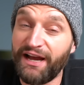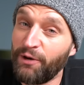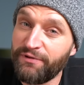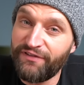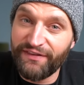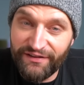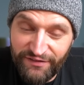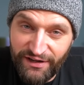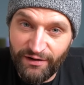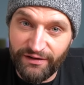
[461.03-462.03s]
I hope you found that
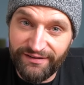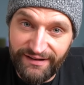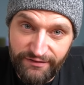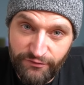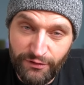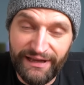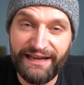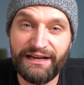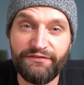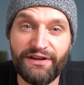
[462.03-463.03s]
video insightful.
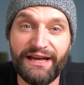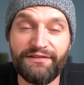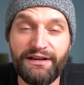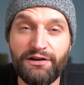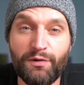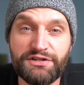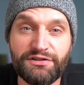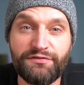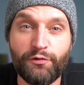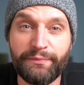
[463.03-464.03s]
And if you have any
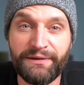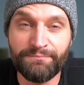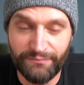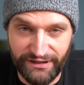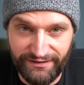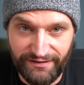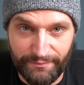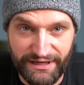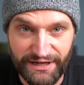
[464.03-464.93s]
questions for me, please let me